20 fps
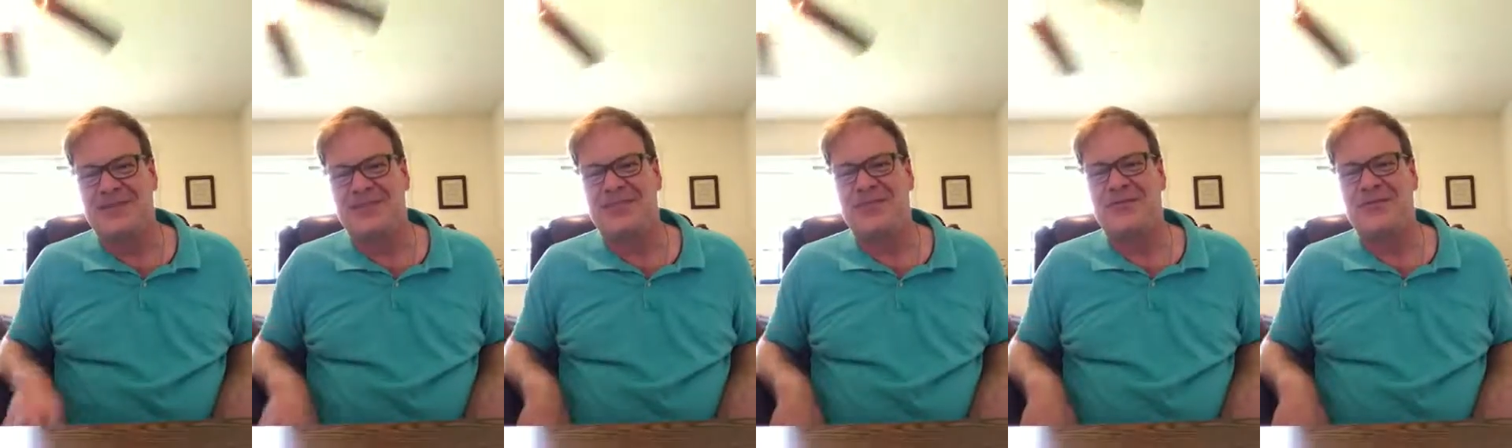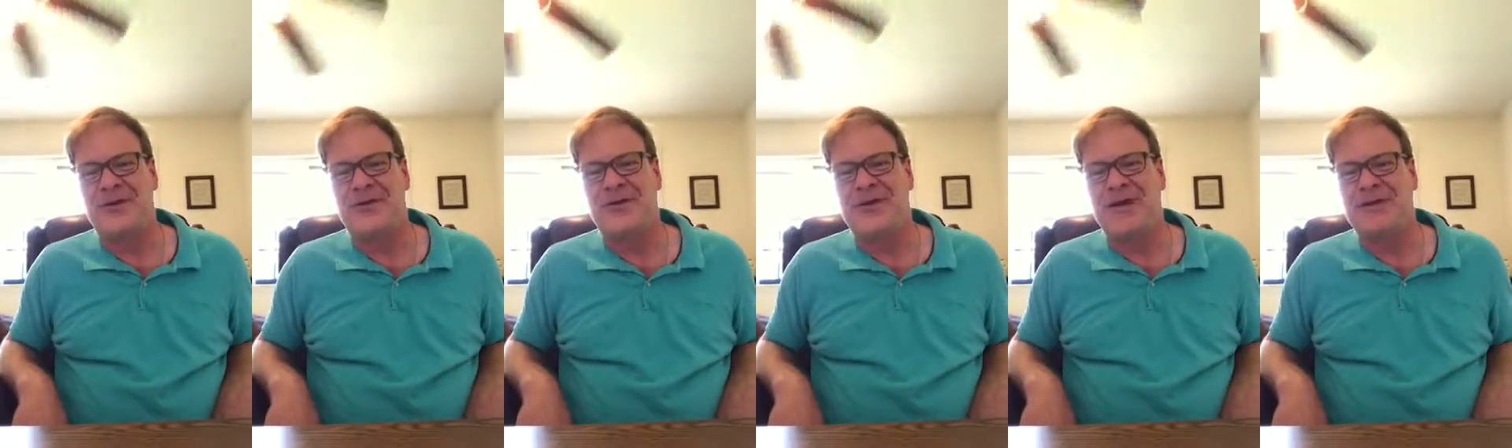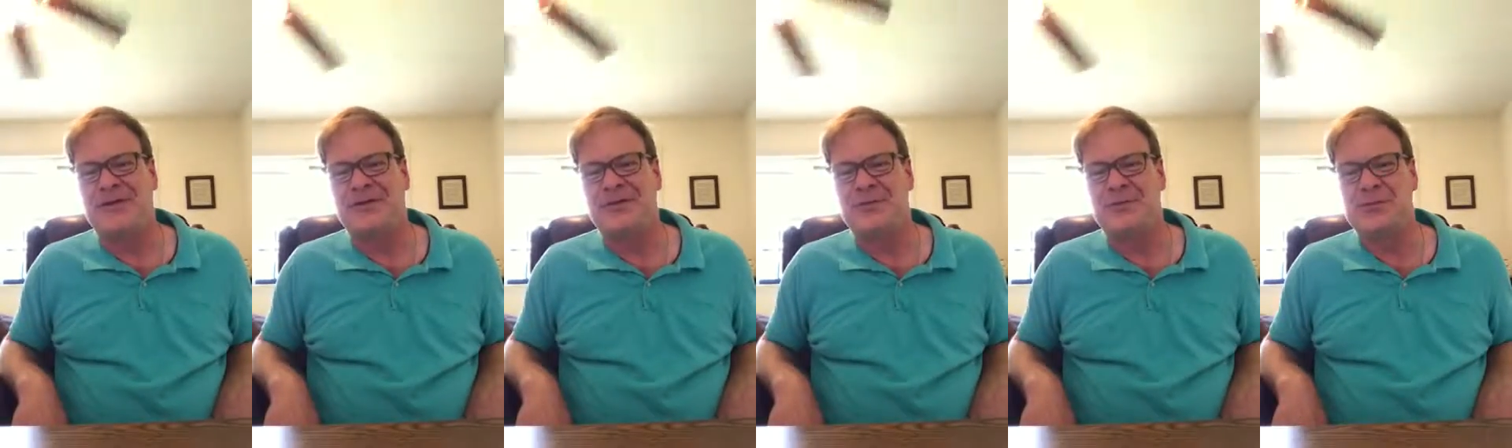throw
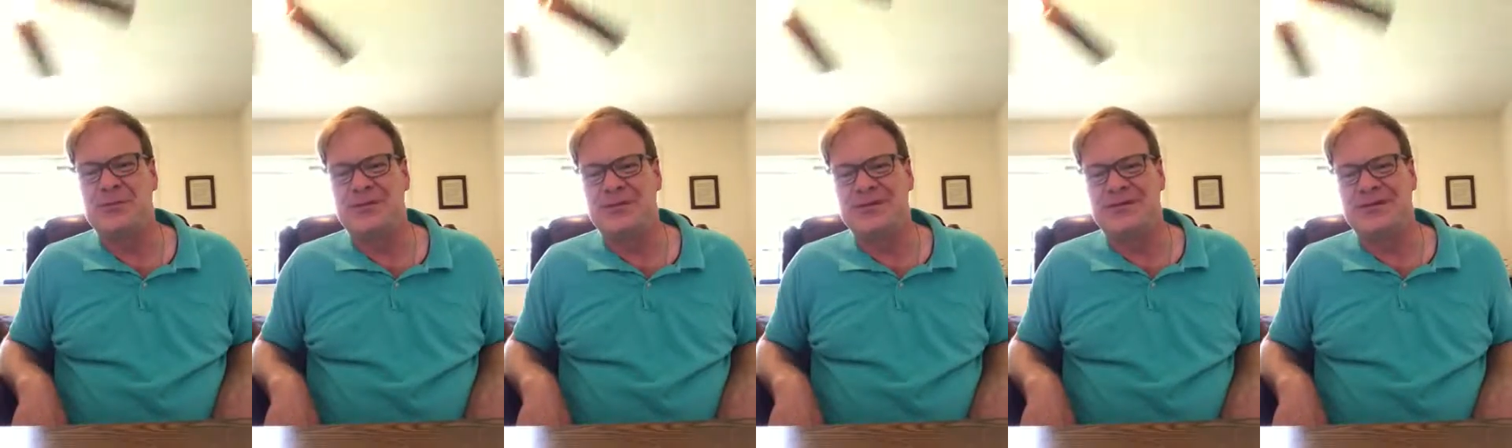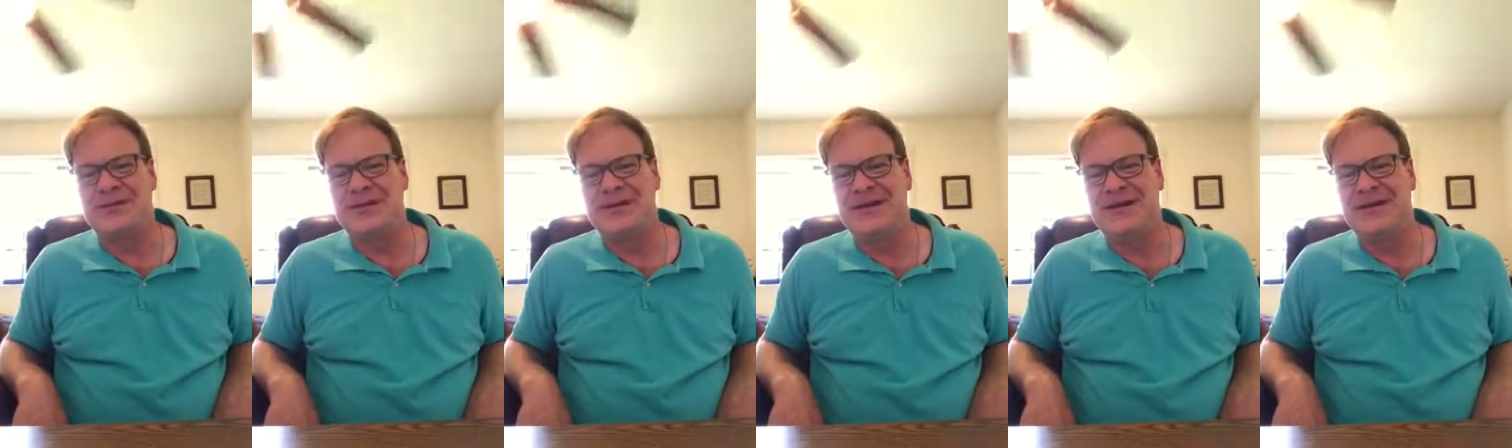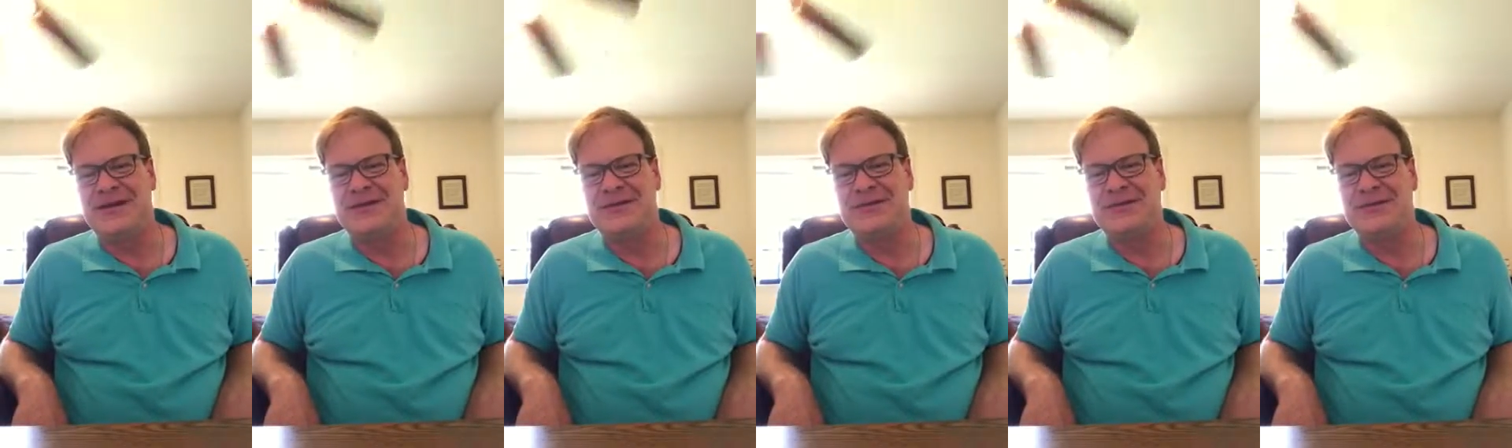out the book on
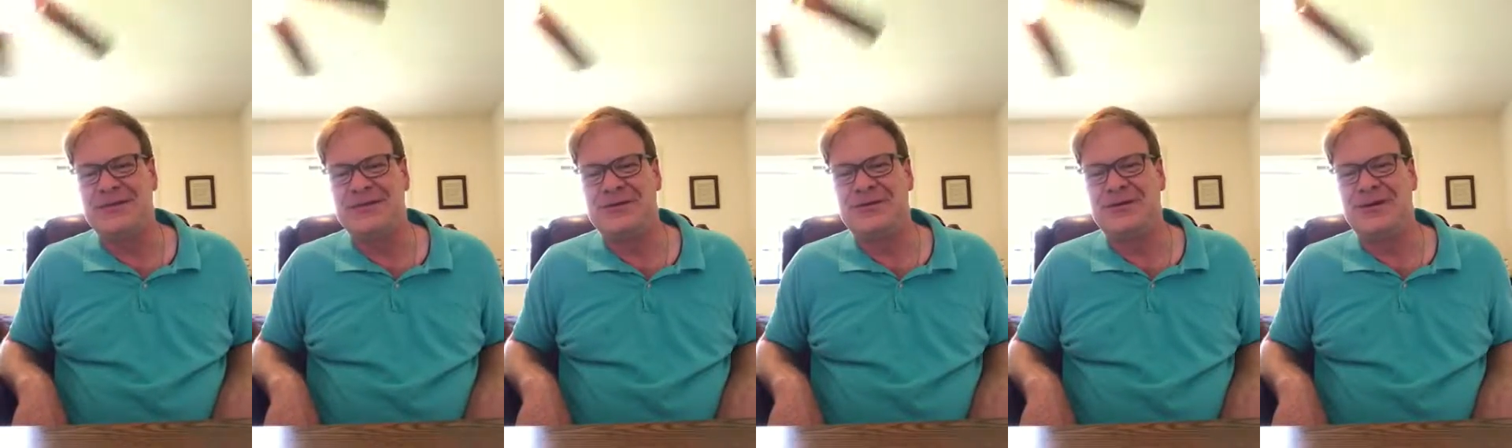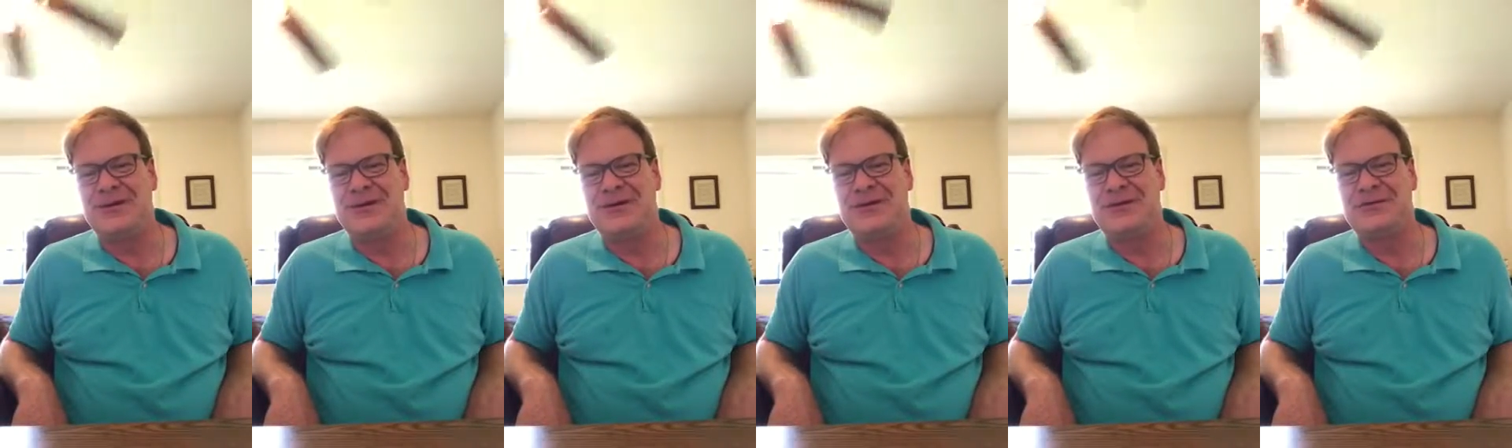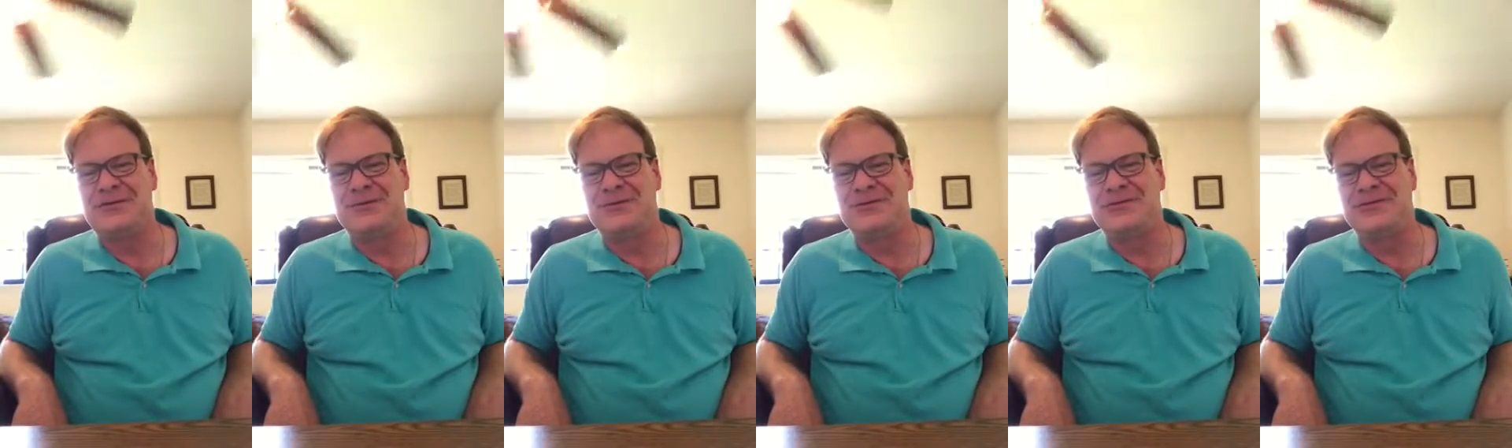any other
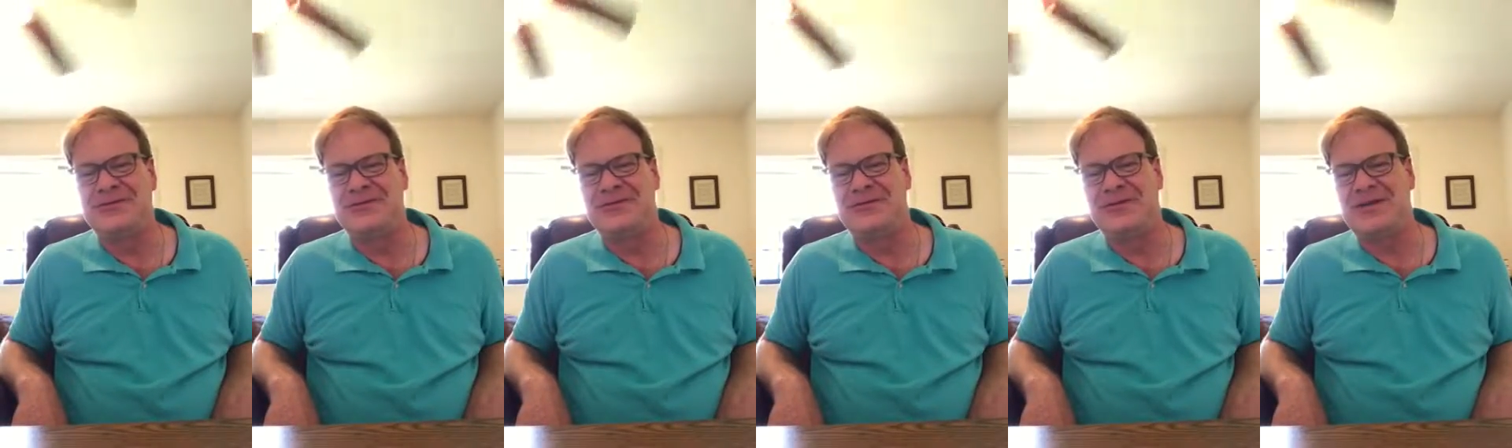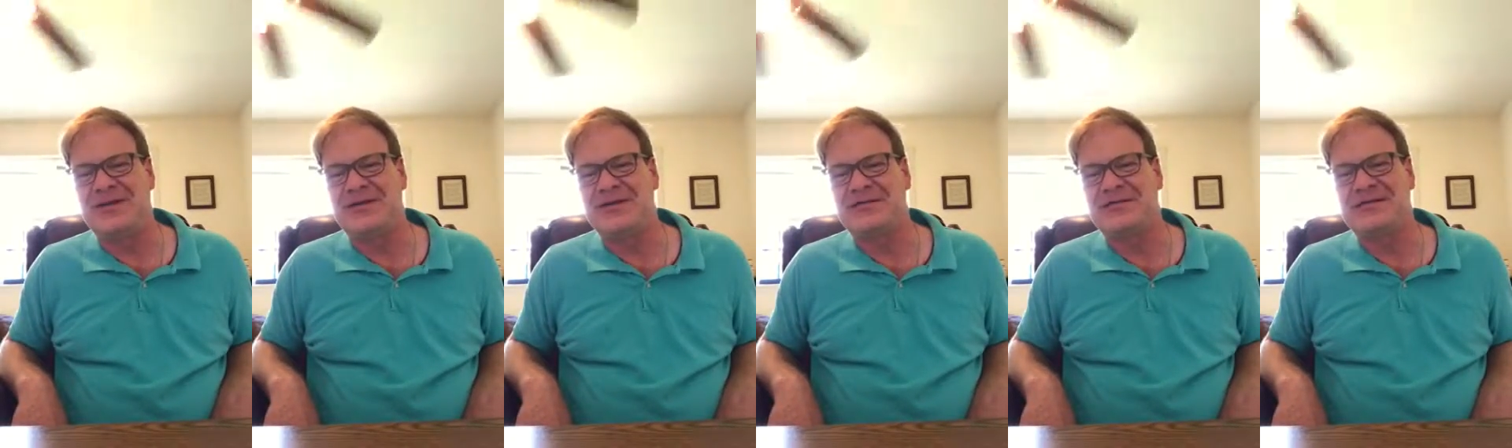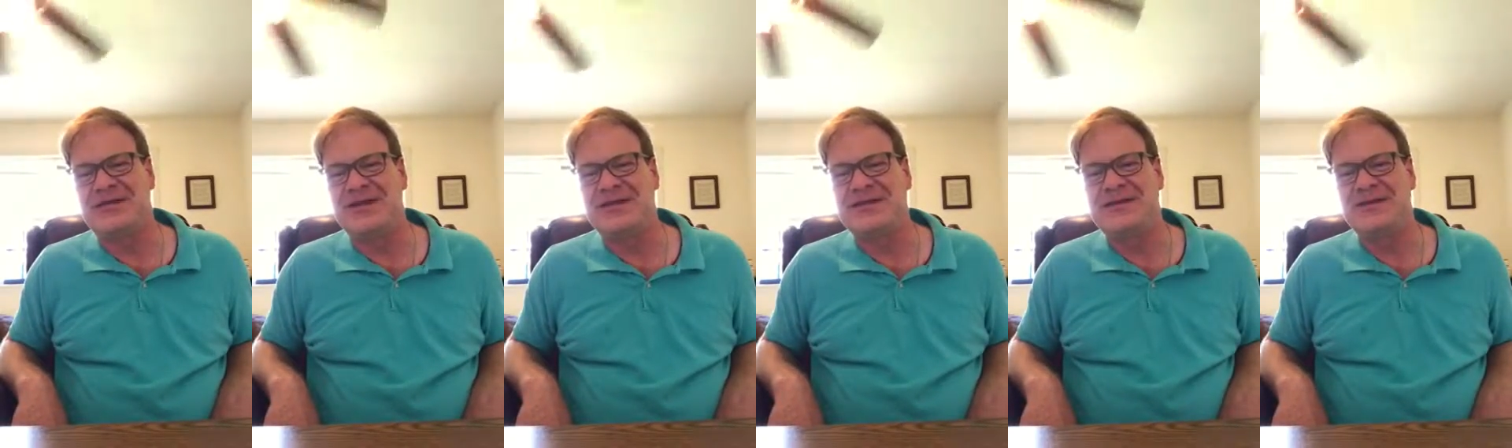courses that you've
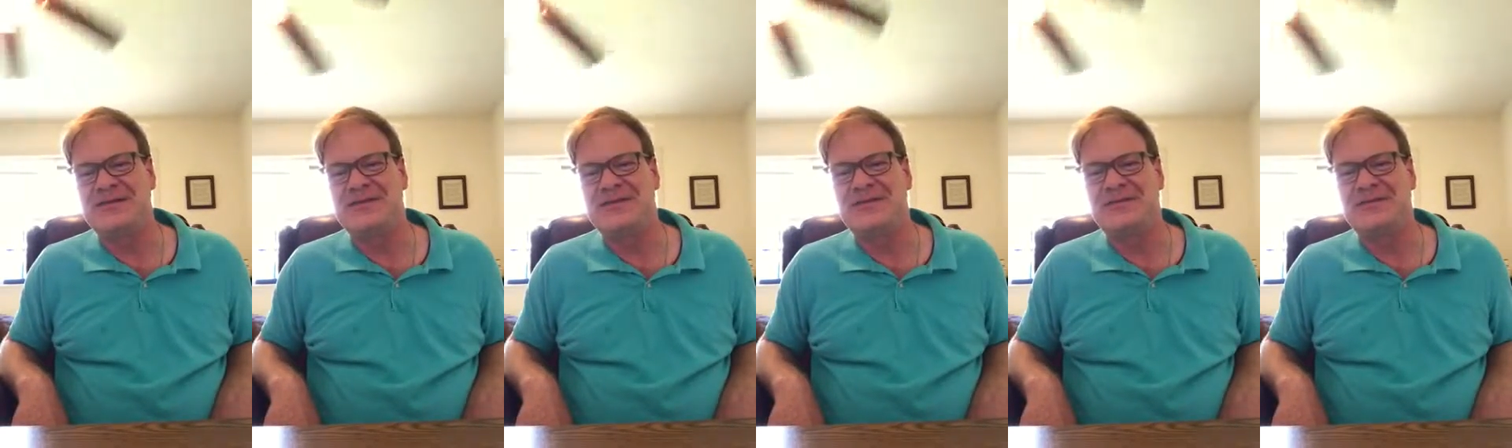taken.